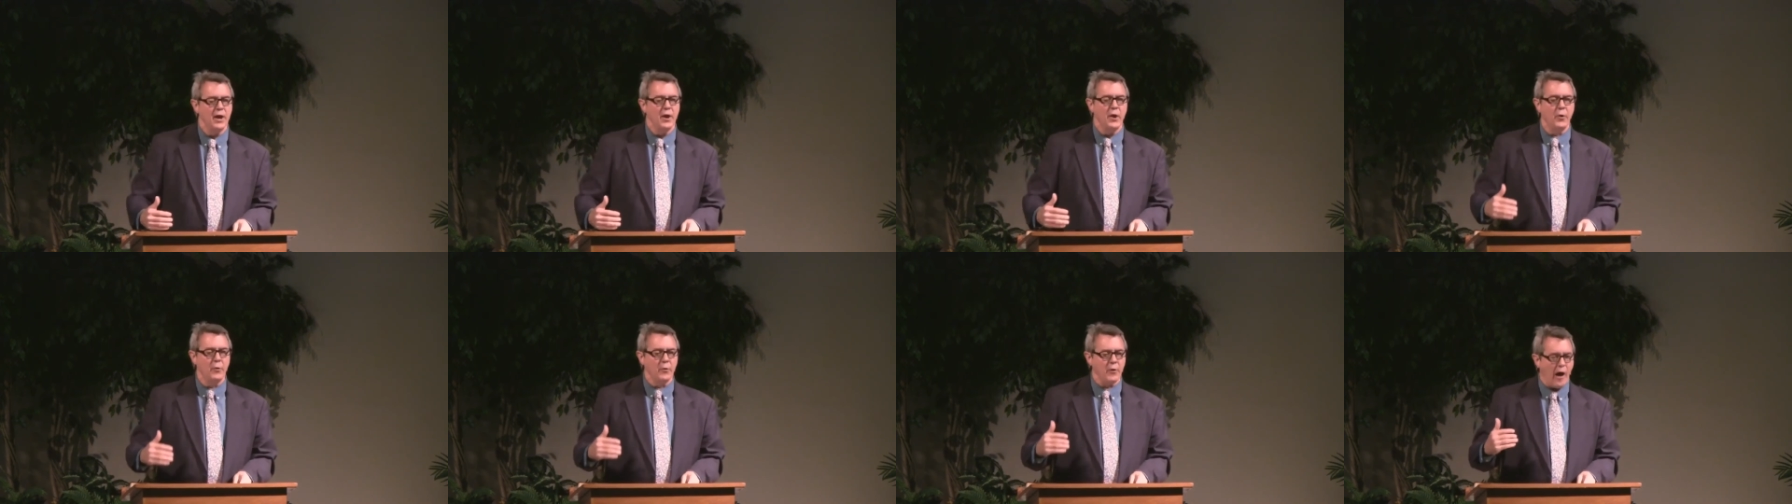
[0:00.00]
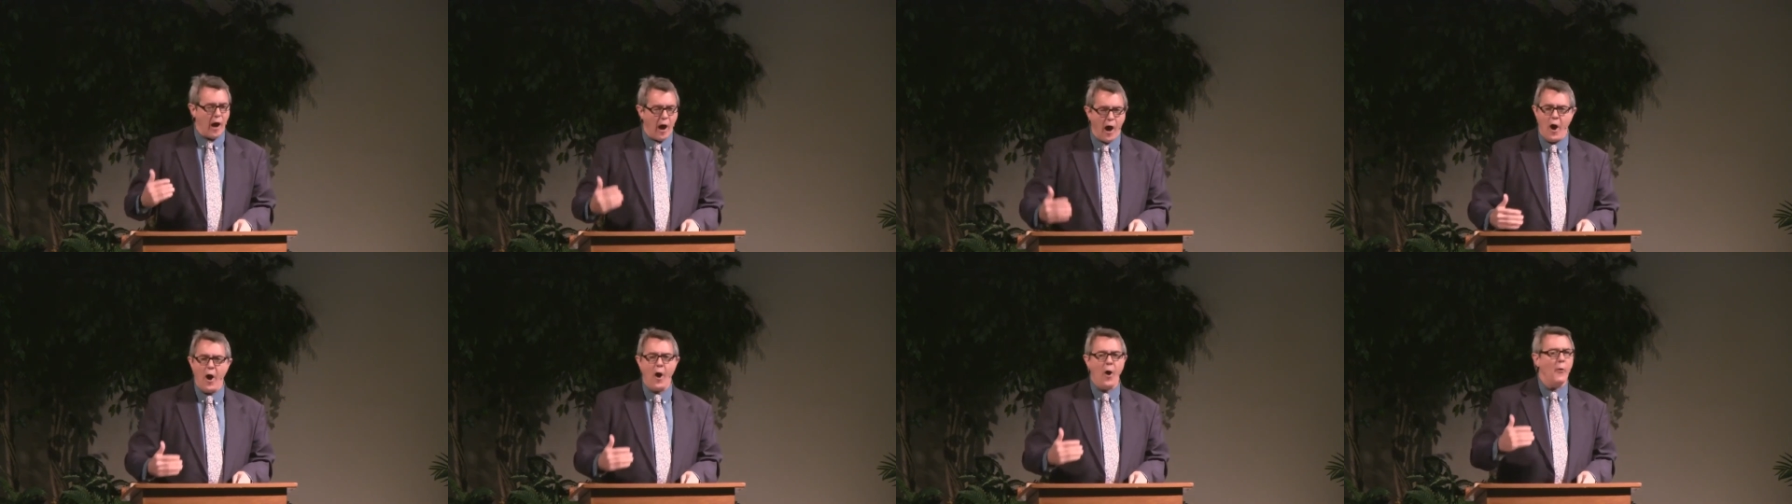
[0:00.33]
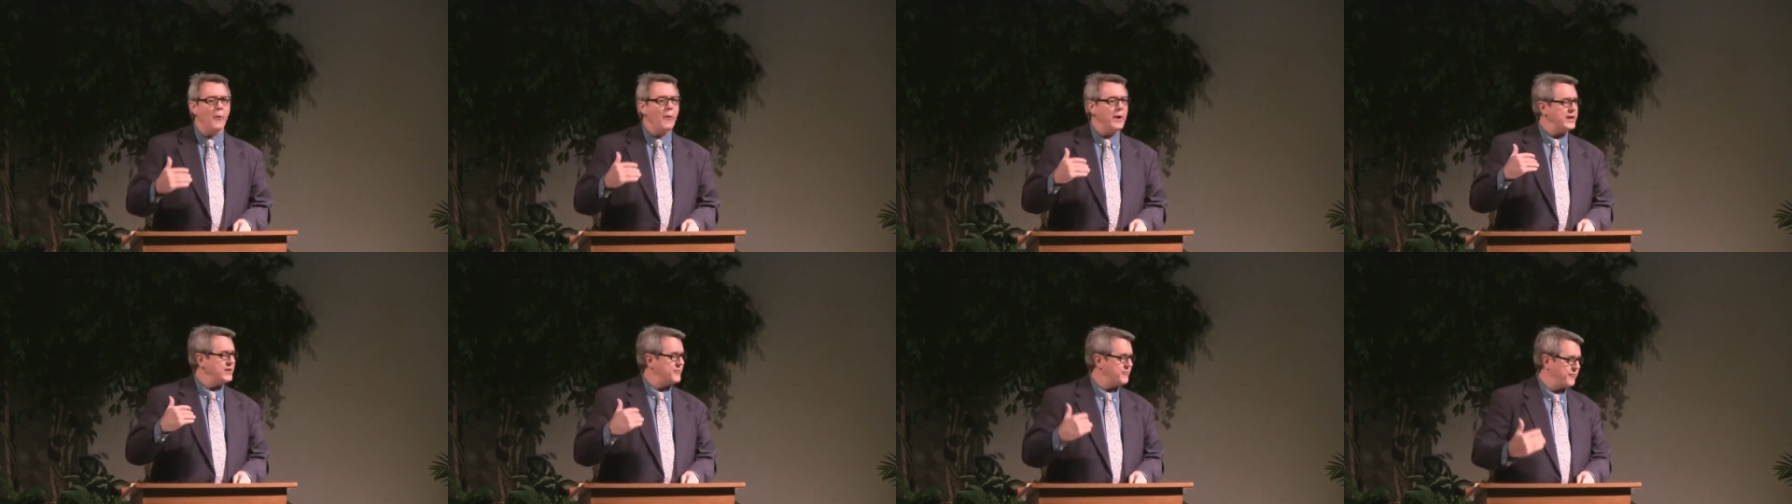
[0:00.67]
who are
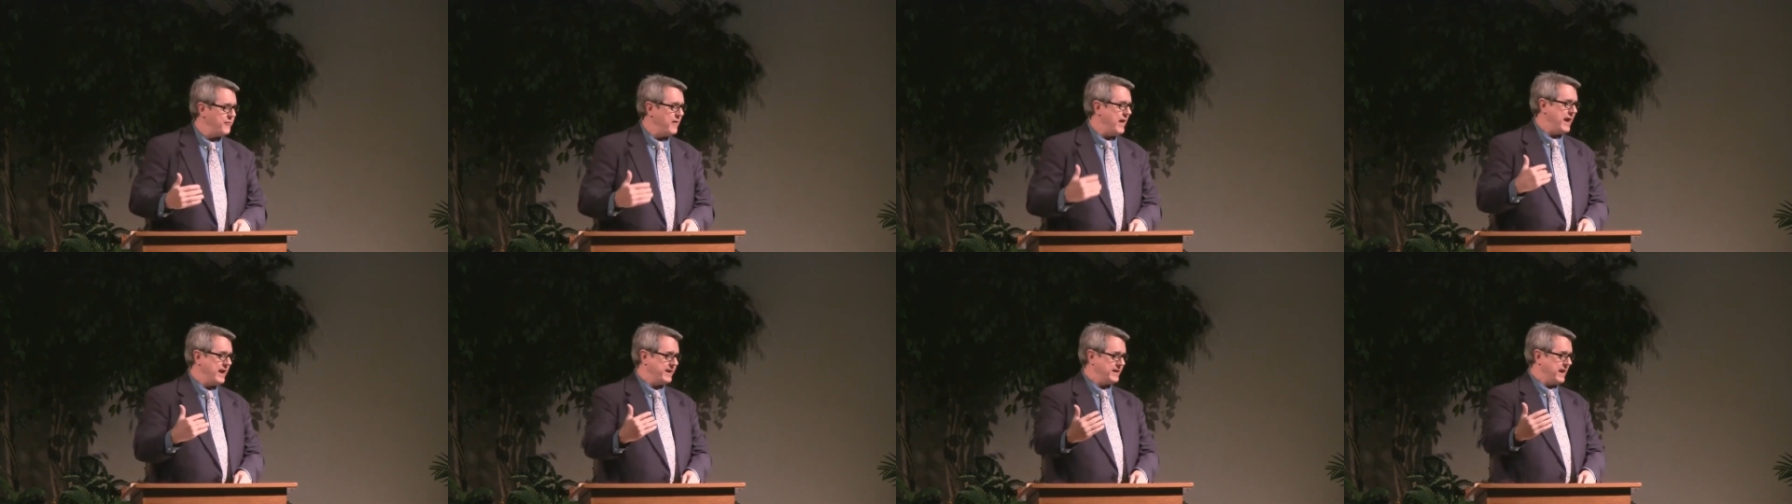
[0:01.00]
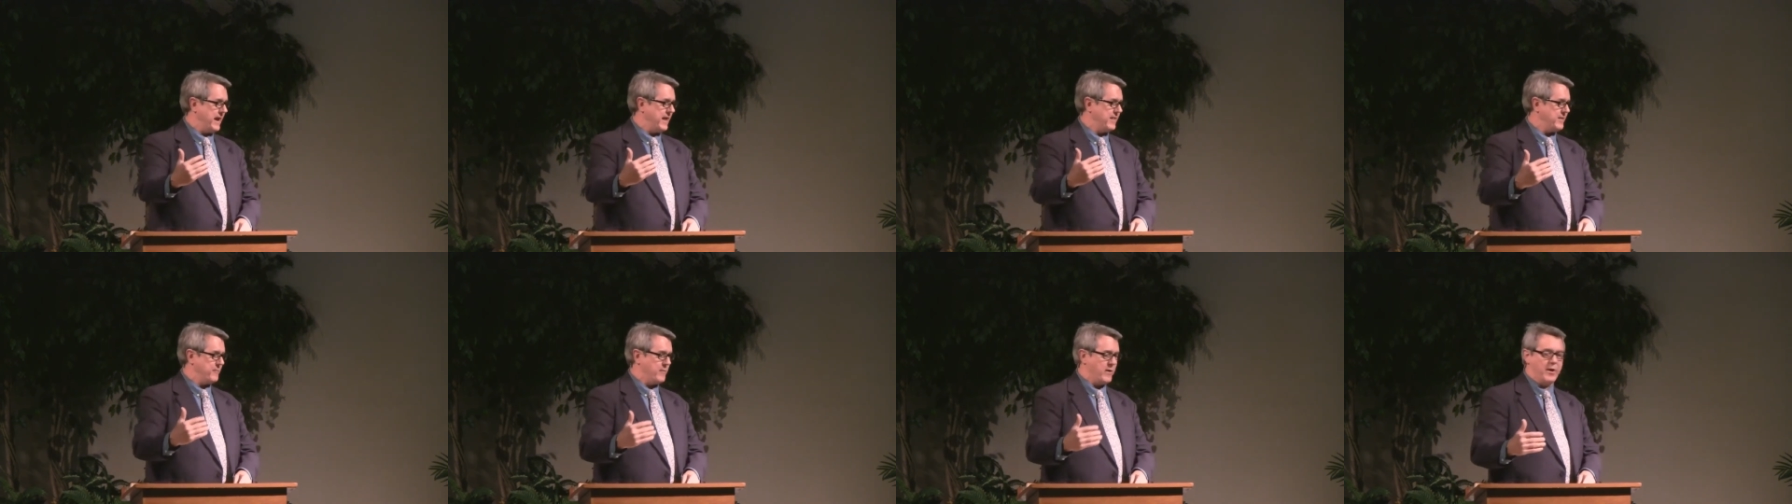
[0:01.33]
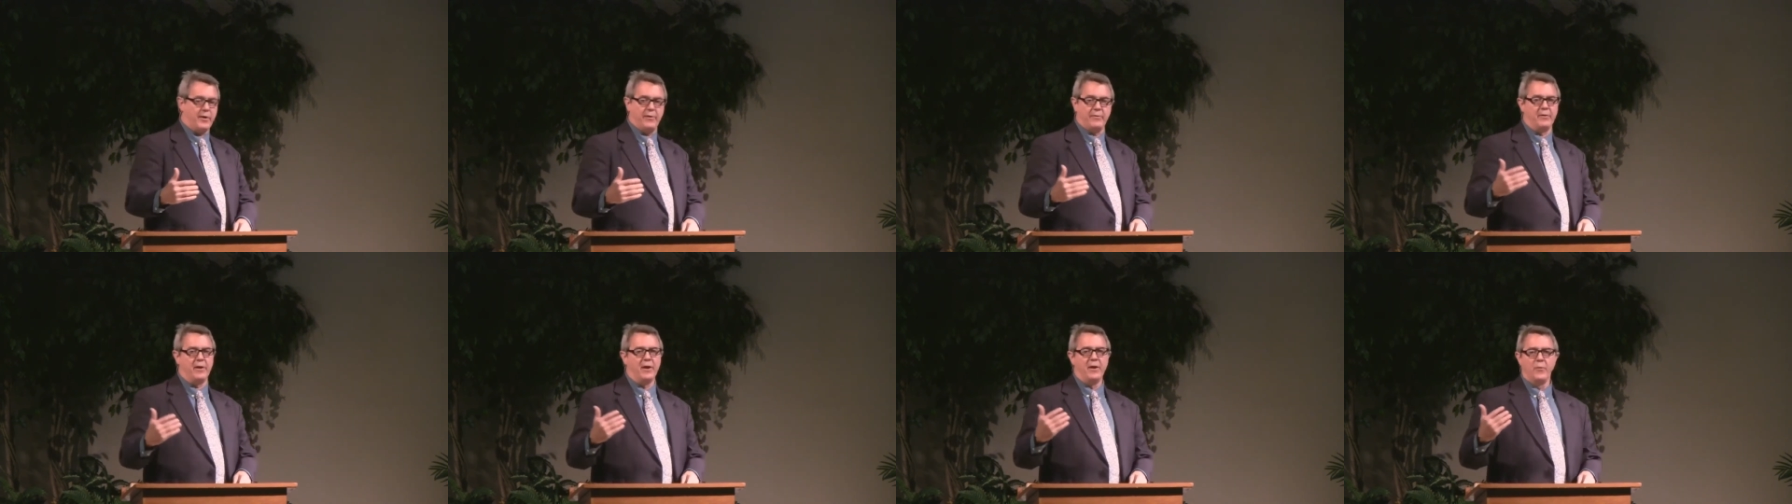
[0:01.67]
always flying down the
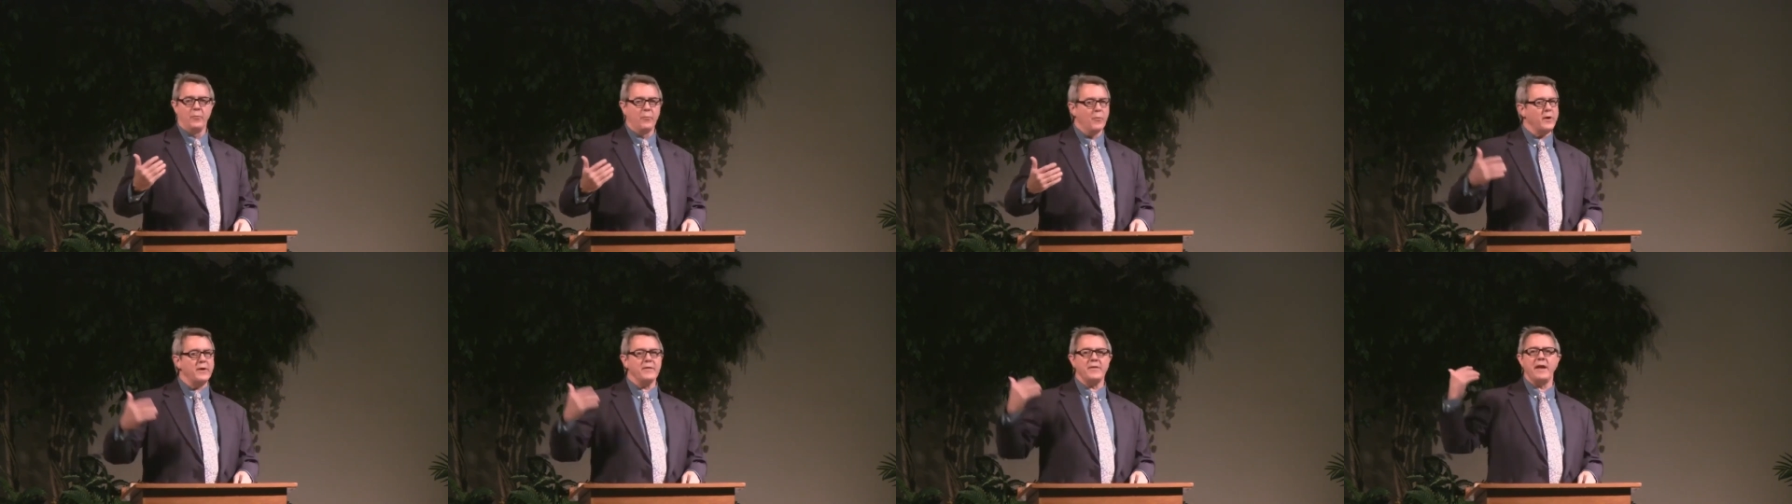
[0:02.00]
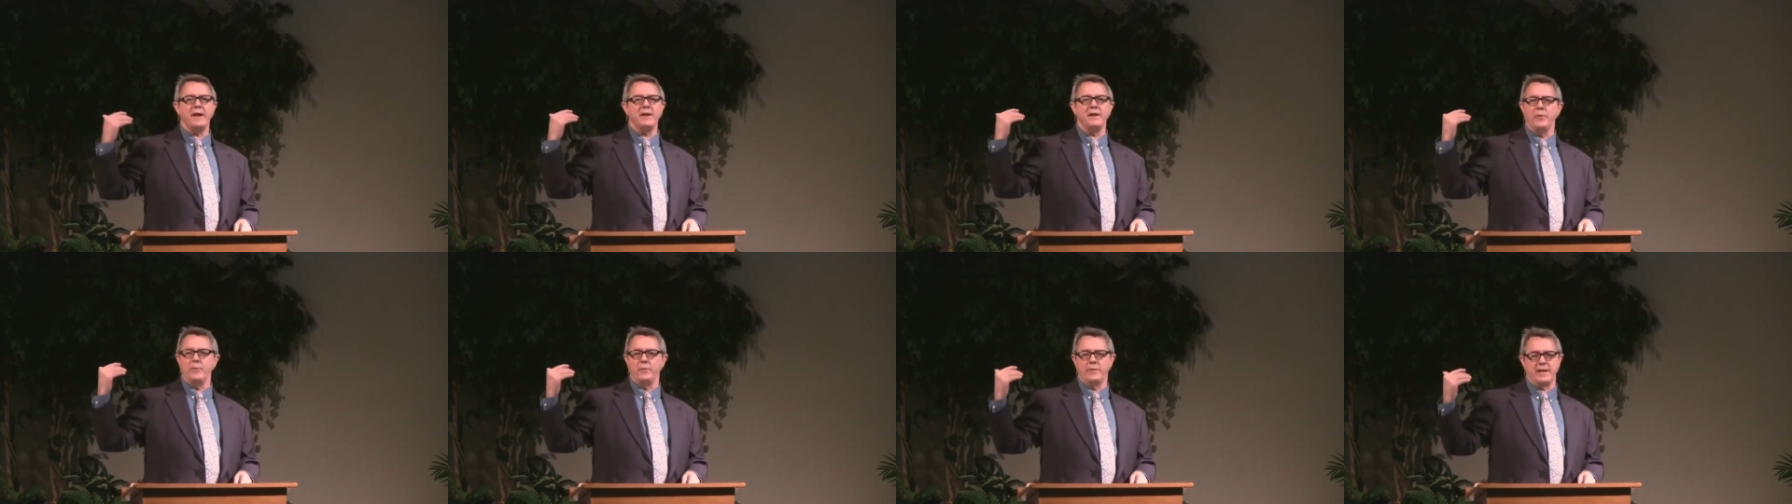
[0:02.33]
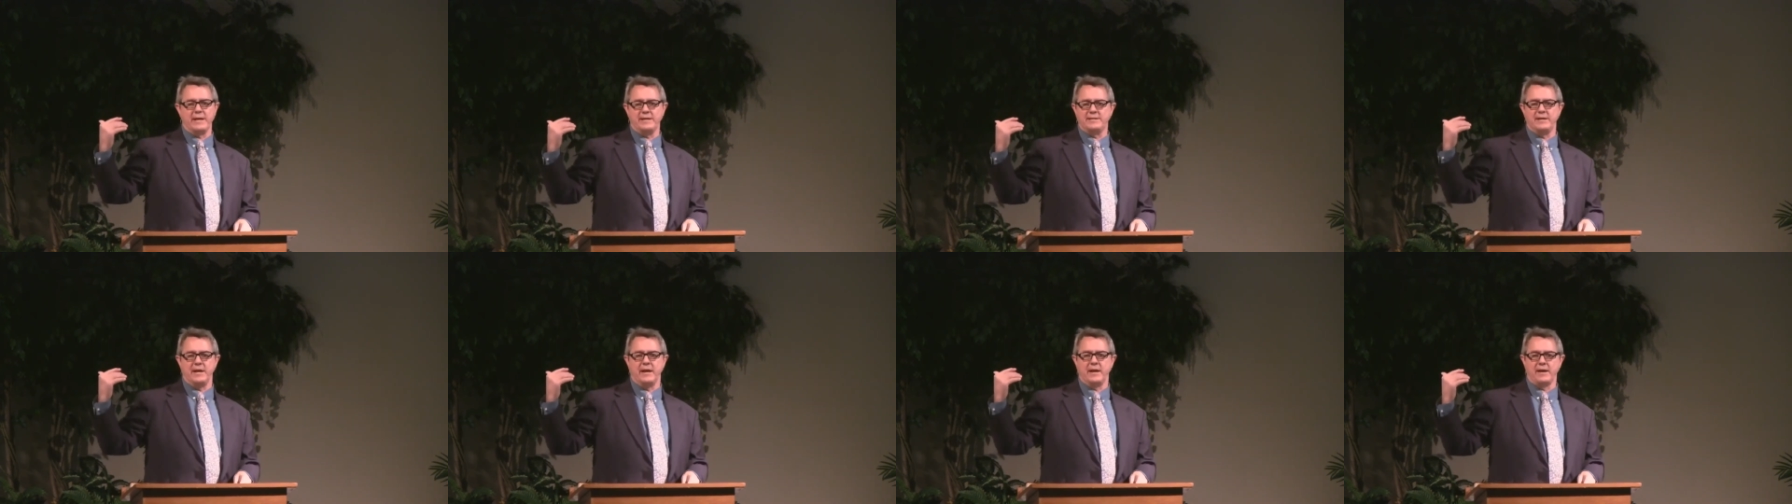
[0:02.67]
road? What do they do when
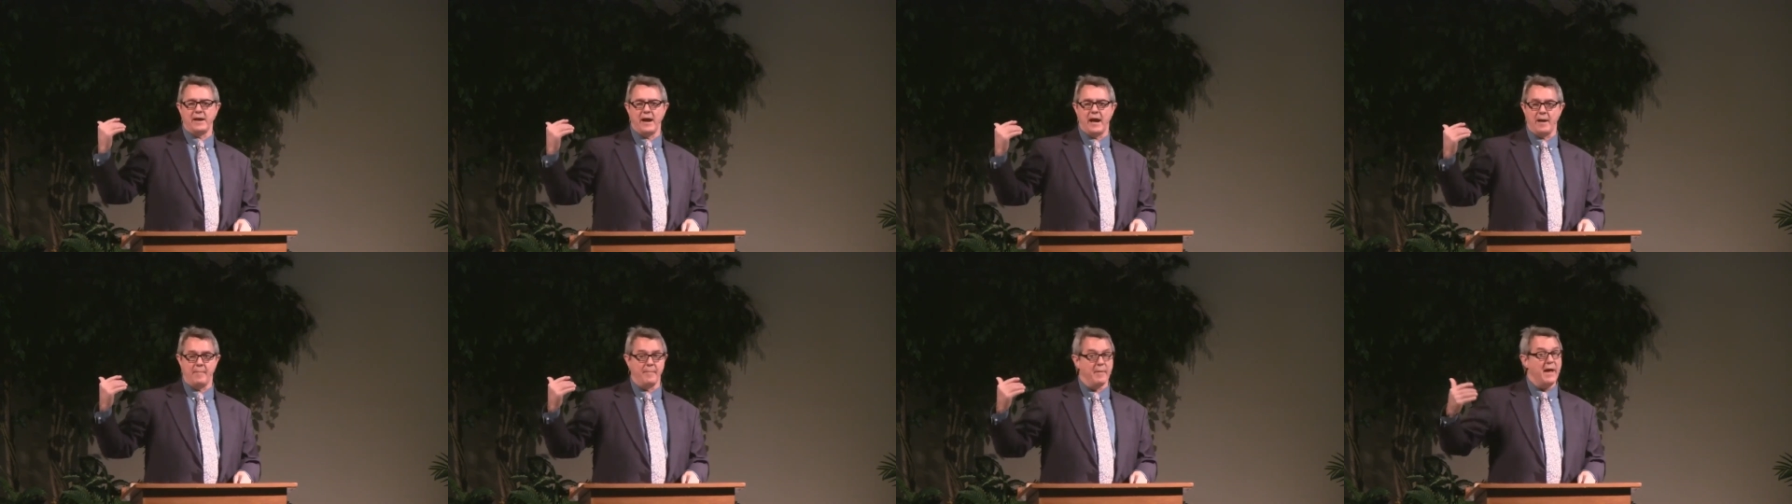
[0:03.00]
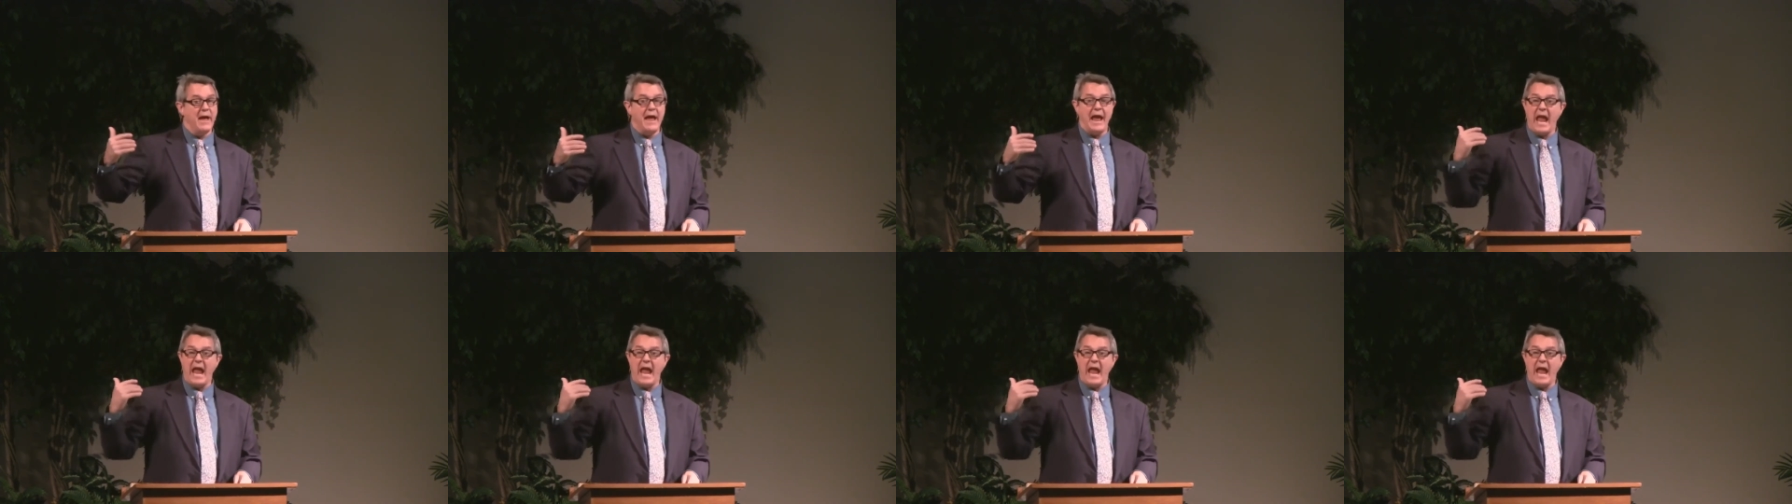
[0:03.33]
they see a cop?